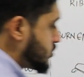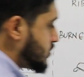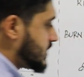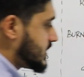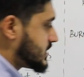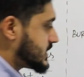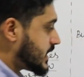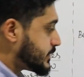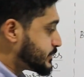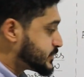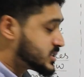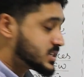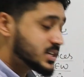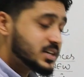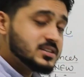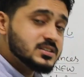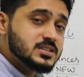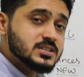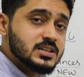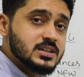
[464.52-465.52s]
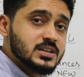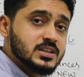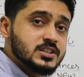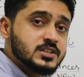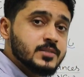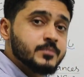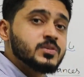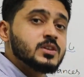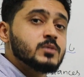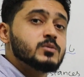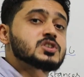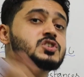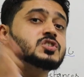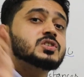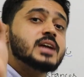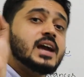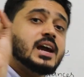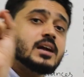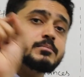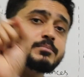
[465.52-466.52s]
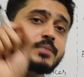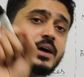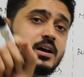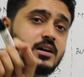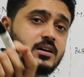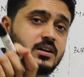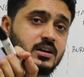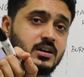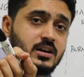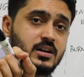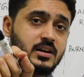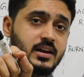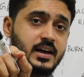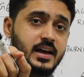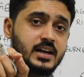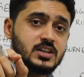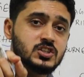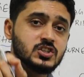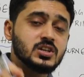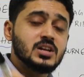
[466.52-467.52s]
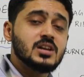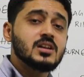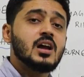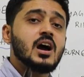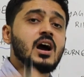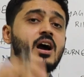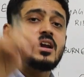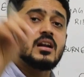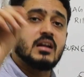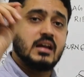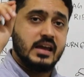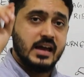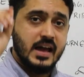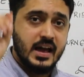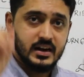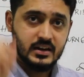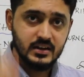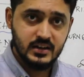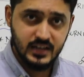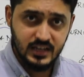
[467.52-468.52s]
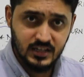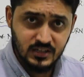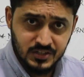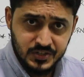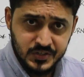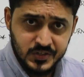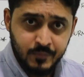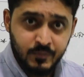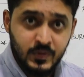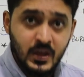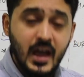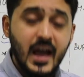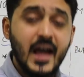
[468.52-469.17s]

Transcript: So the substances which take part in a reaction are reactants